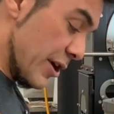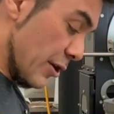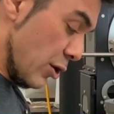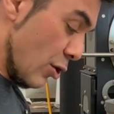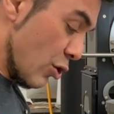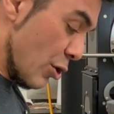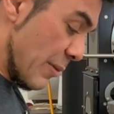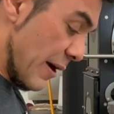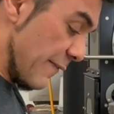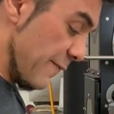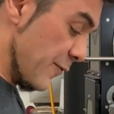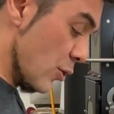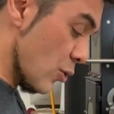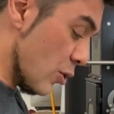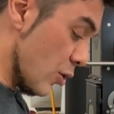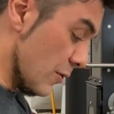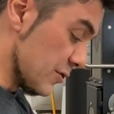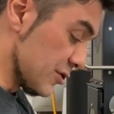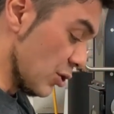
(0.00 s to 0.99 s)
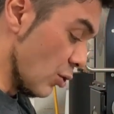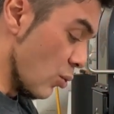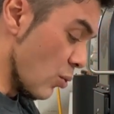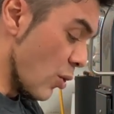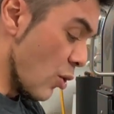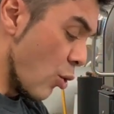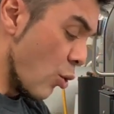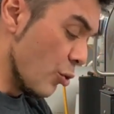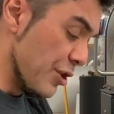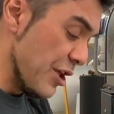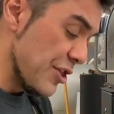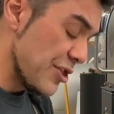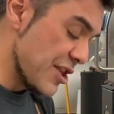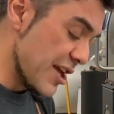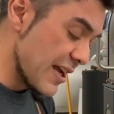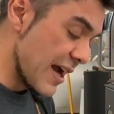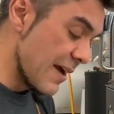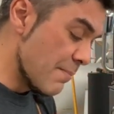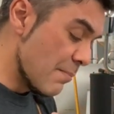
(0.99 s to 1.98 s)
lower my fuel, so only
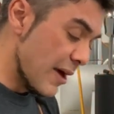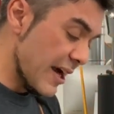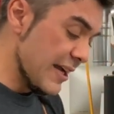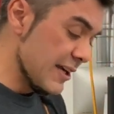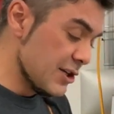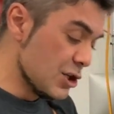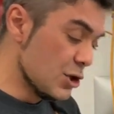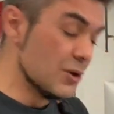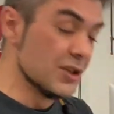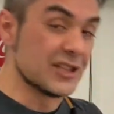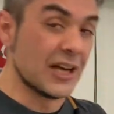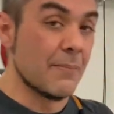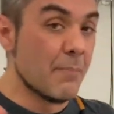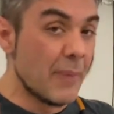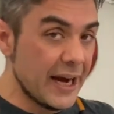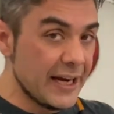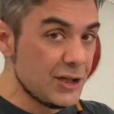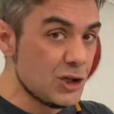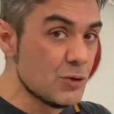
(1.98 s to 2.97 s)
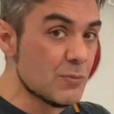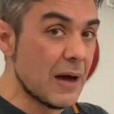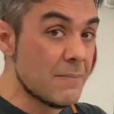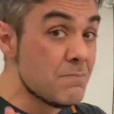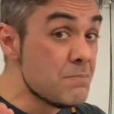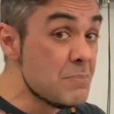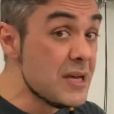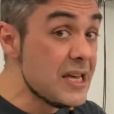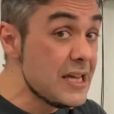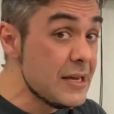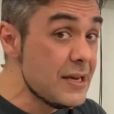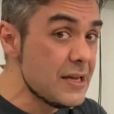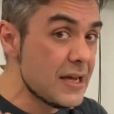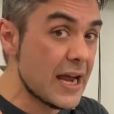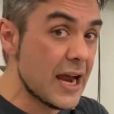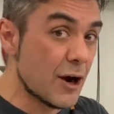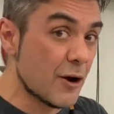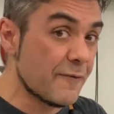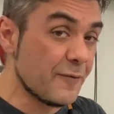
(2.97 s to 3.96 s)
thing I might do is I might do my mid
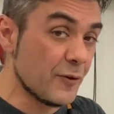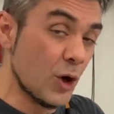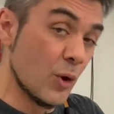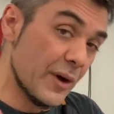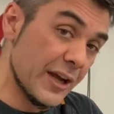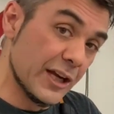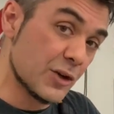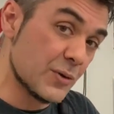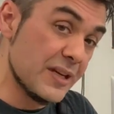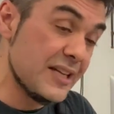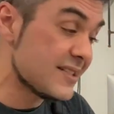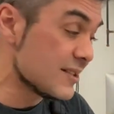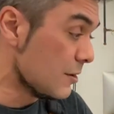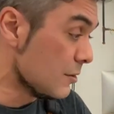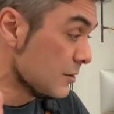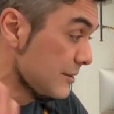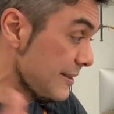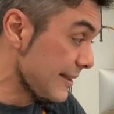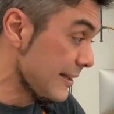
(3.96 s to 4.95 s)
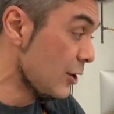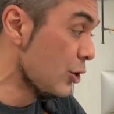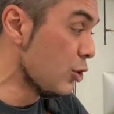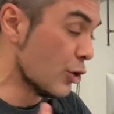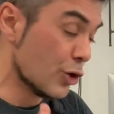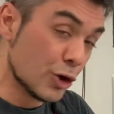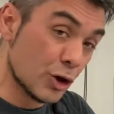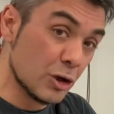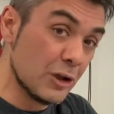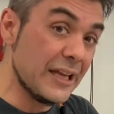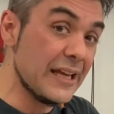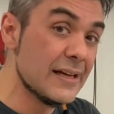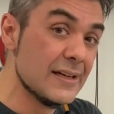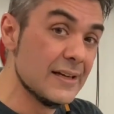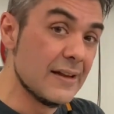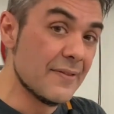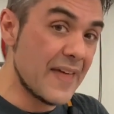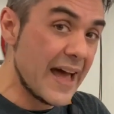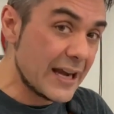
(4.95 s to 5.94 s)
airflow increase a little early.
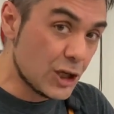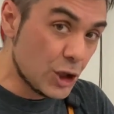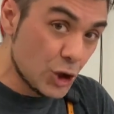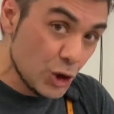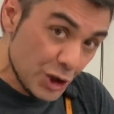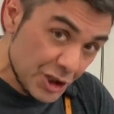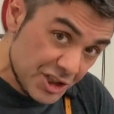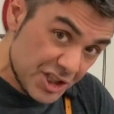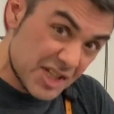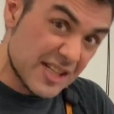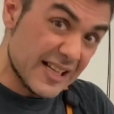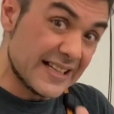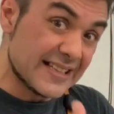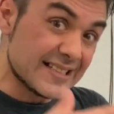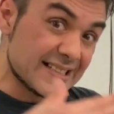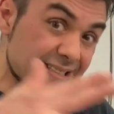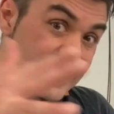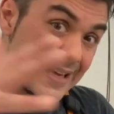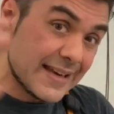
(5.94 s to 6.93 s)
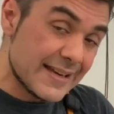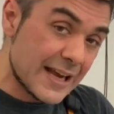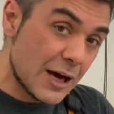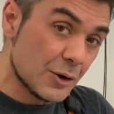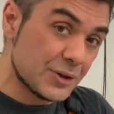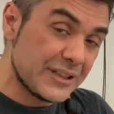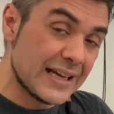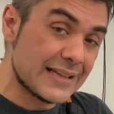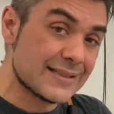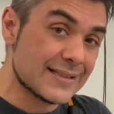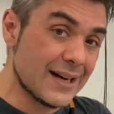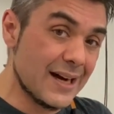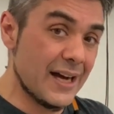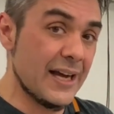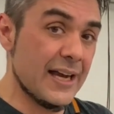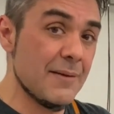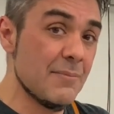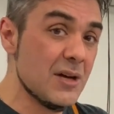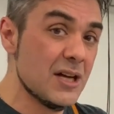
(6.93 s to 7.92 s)
That could just extend out that
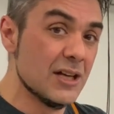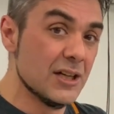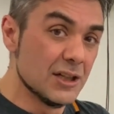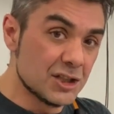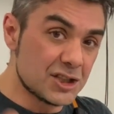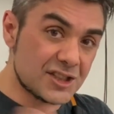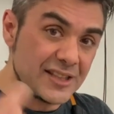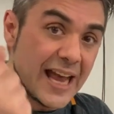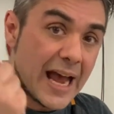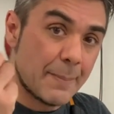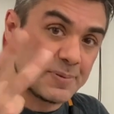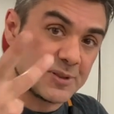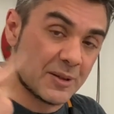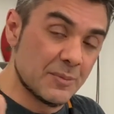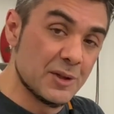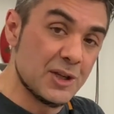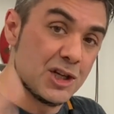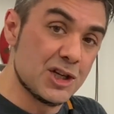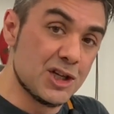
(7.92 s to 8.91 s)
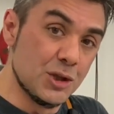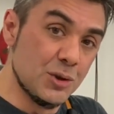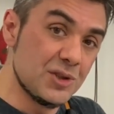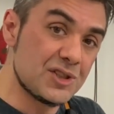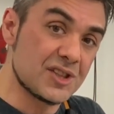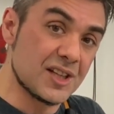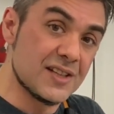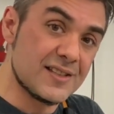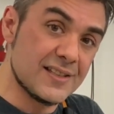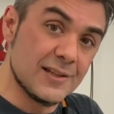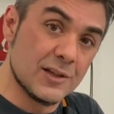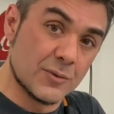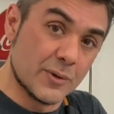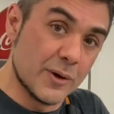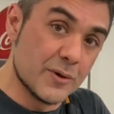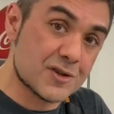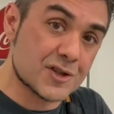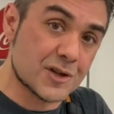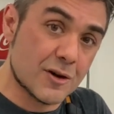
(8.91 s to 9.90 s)
time, sap some of the juice that's in the
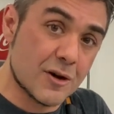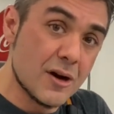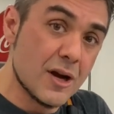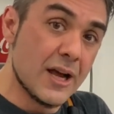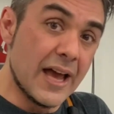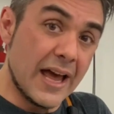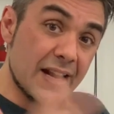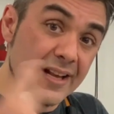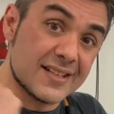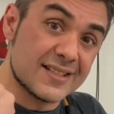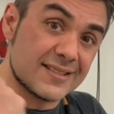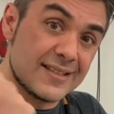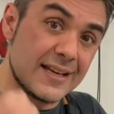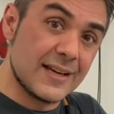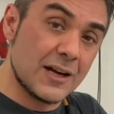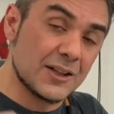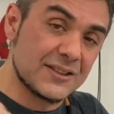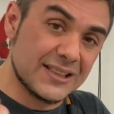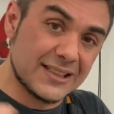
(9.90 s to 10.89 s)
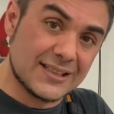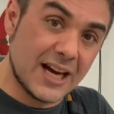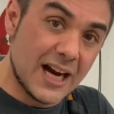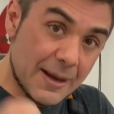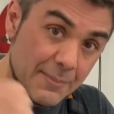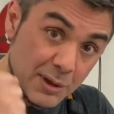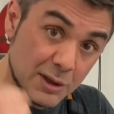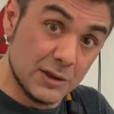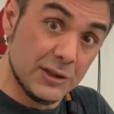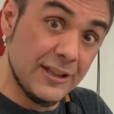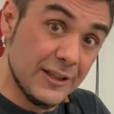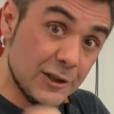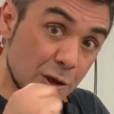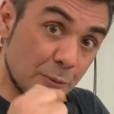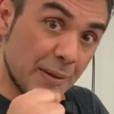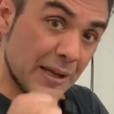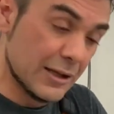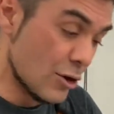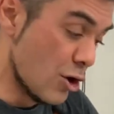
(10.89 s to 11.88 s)
roaster, and extend out the time a little
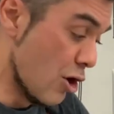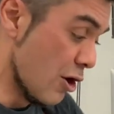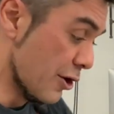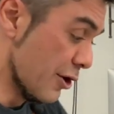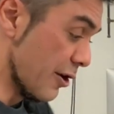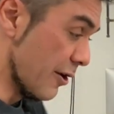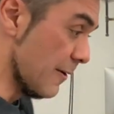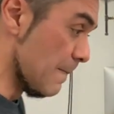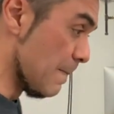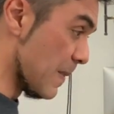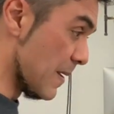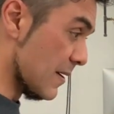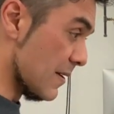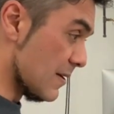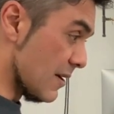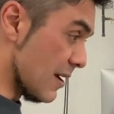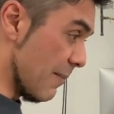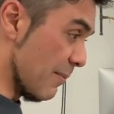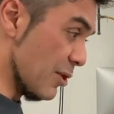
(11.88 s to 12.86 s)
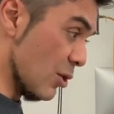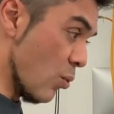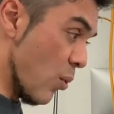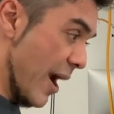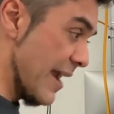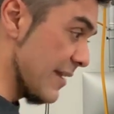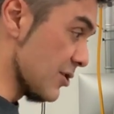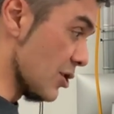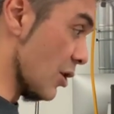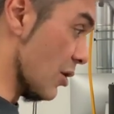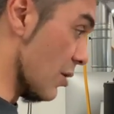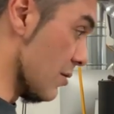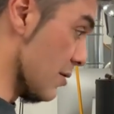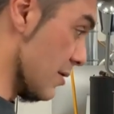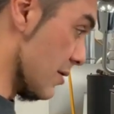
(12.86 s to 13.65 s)
bit longer. I'm gonna wait though.